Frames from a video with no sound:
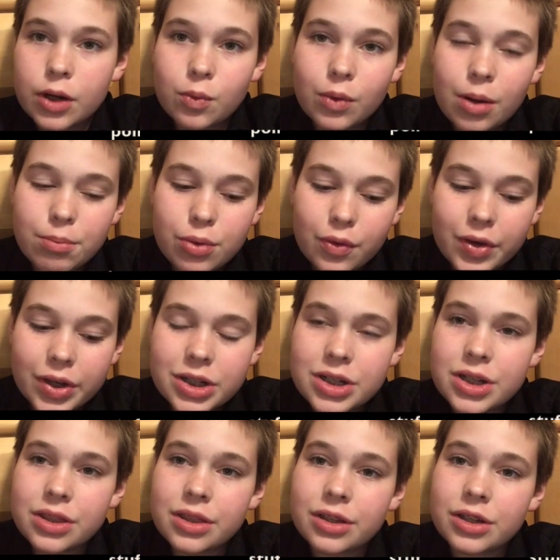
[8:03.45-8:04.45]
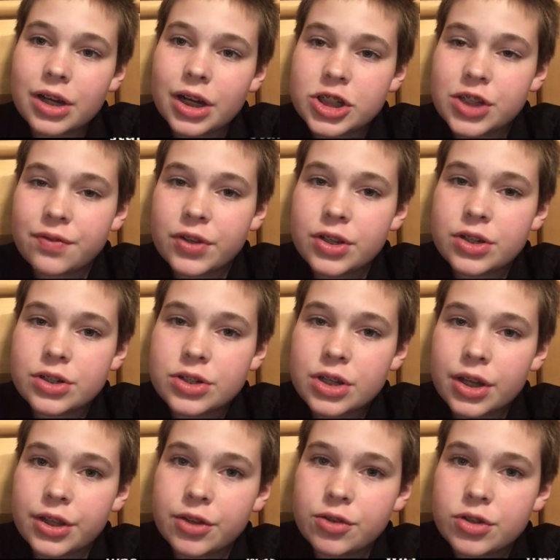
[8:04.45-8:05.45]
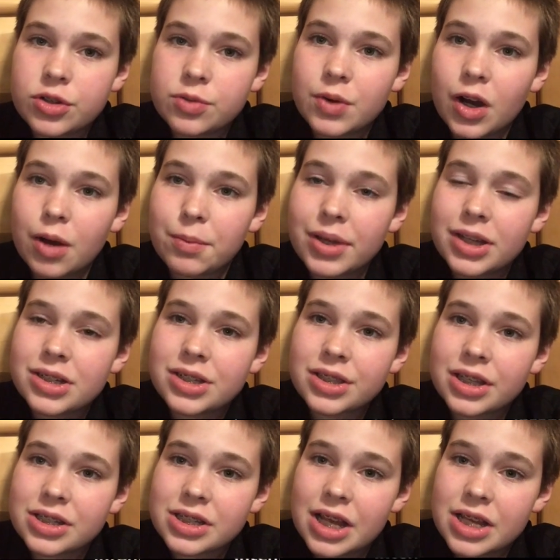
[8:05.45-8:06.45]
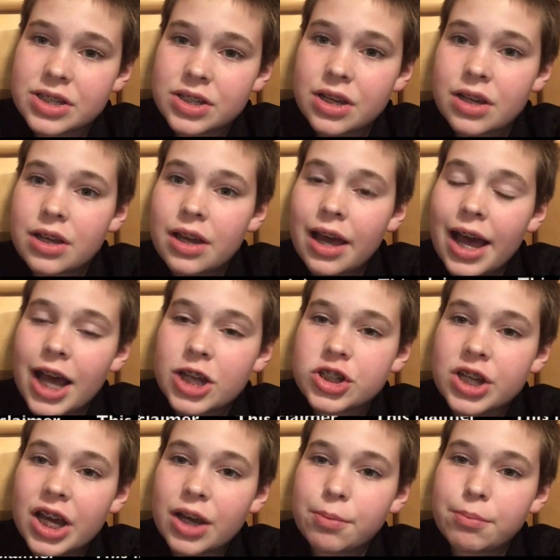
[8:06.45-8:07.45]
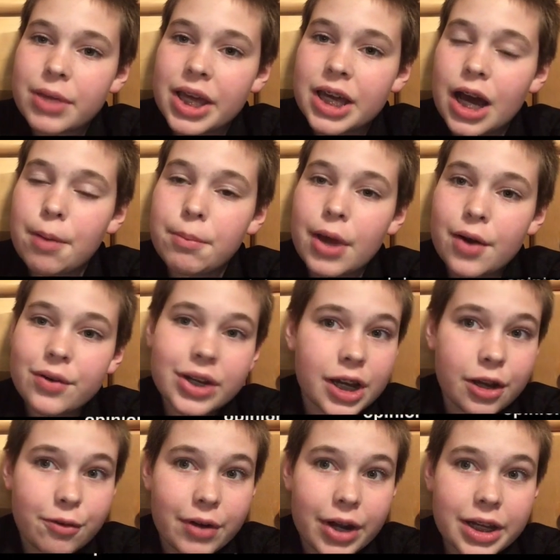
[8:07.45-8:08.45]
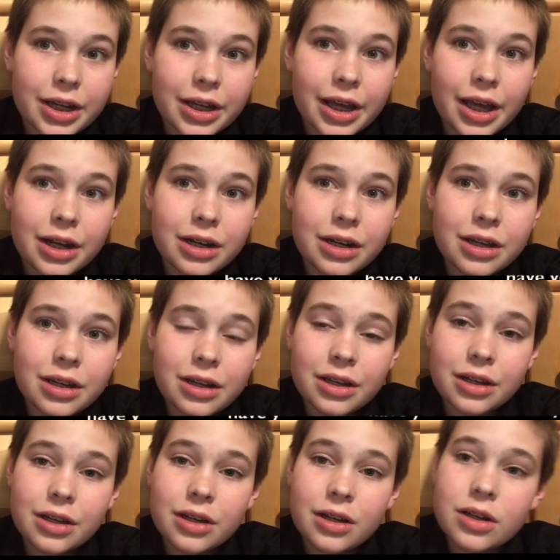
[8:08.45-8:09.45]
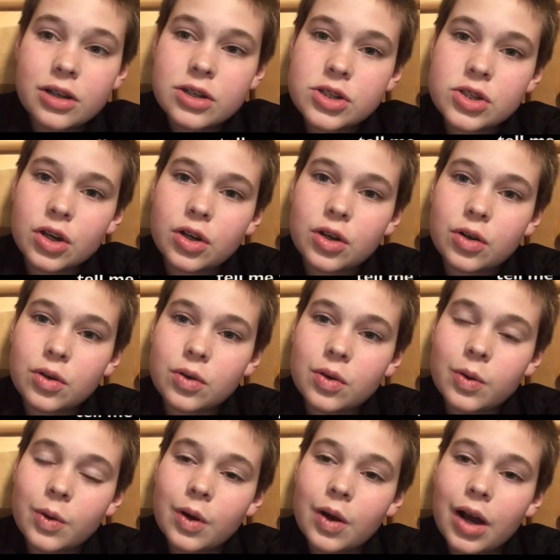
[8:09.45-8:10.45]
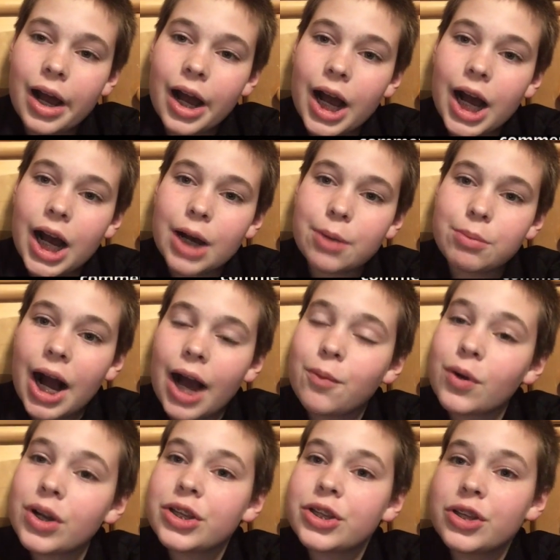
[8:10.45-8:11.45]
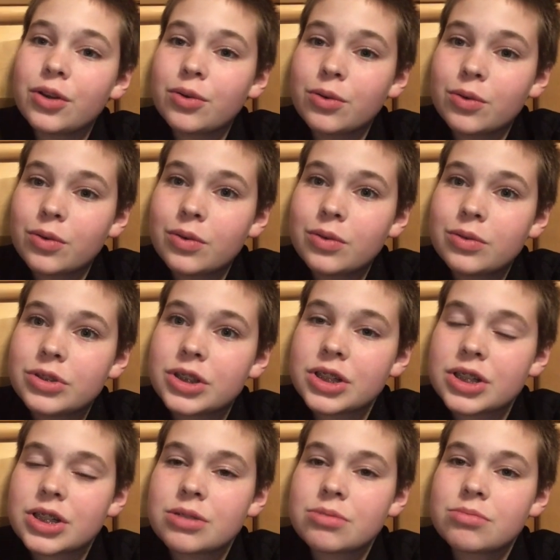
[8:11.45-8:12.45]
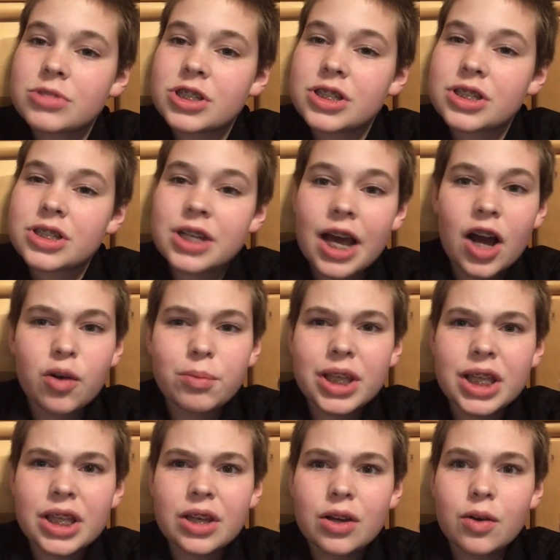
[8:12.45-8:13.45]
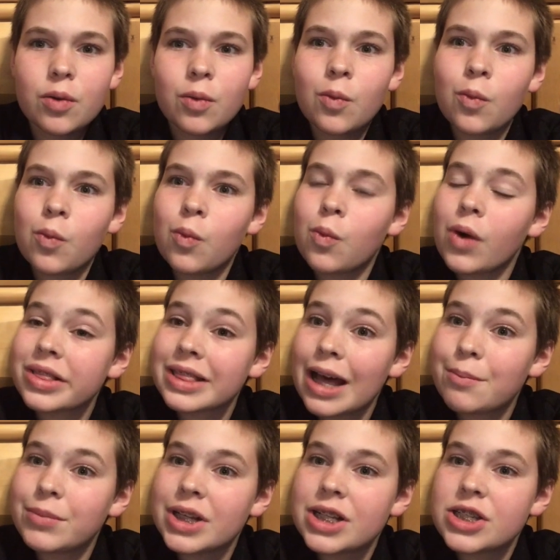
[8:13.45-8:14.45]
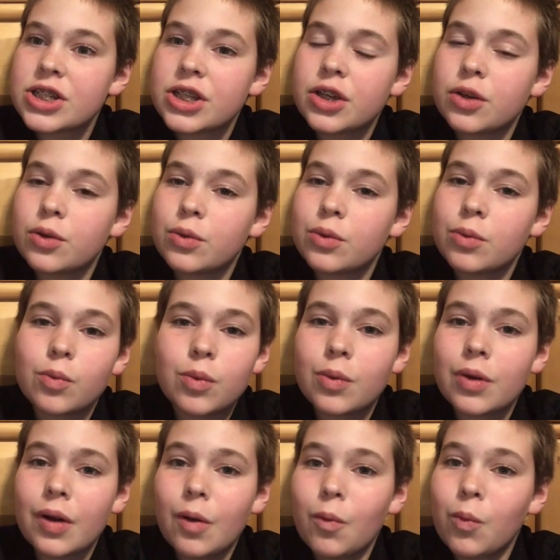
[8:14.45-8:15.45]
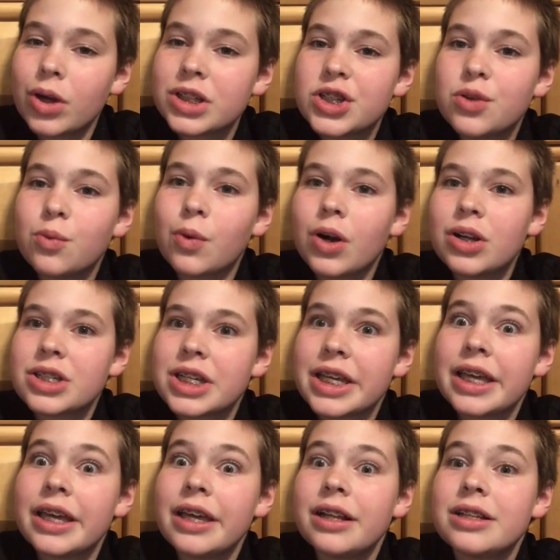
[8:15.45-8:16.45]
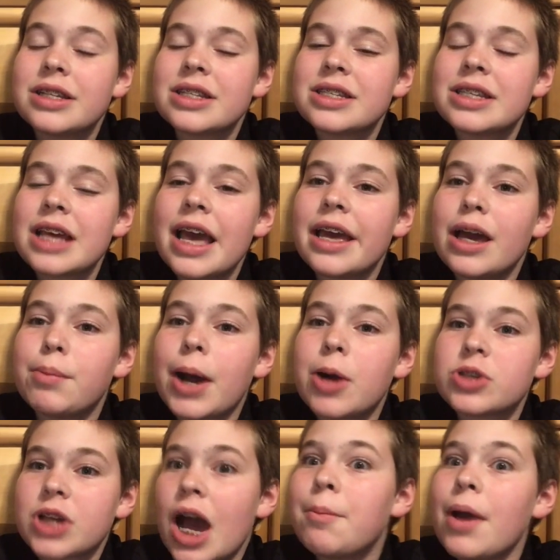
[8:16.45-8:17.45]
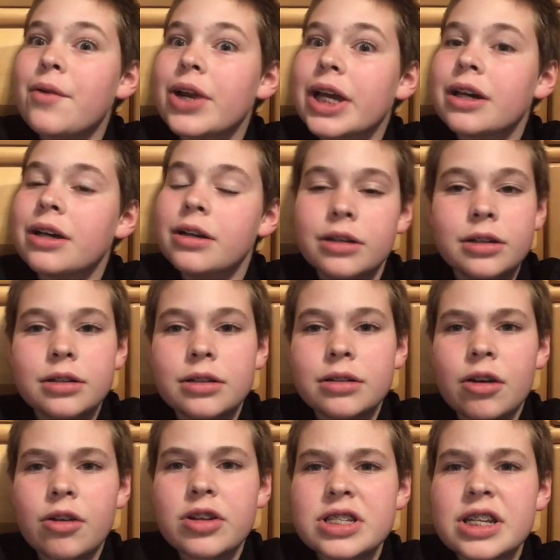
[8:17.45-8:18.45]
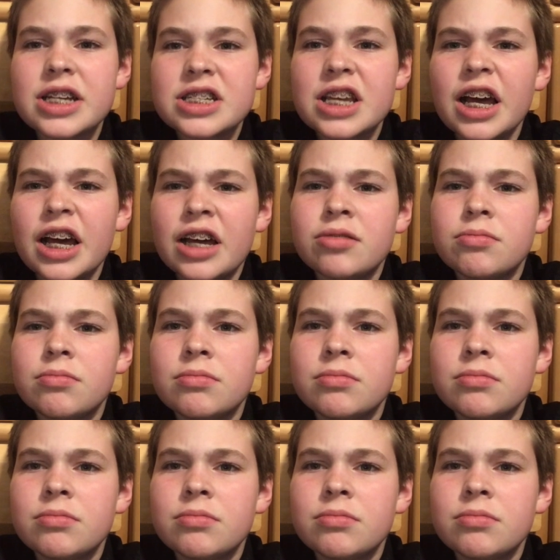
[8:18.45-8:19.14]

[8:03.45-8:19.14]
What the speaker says: at one point, she features a YouTube comment that says, #Make America Great Again. So, I want you to just tell me what that means to you. What do you want to say about America? Heard he's a nice guy.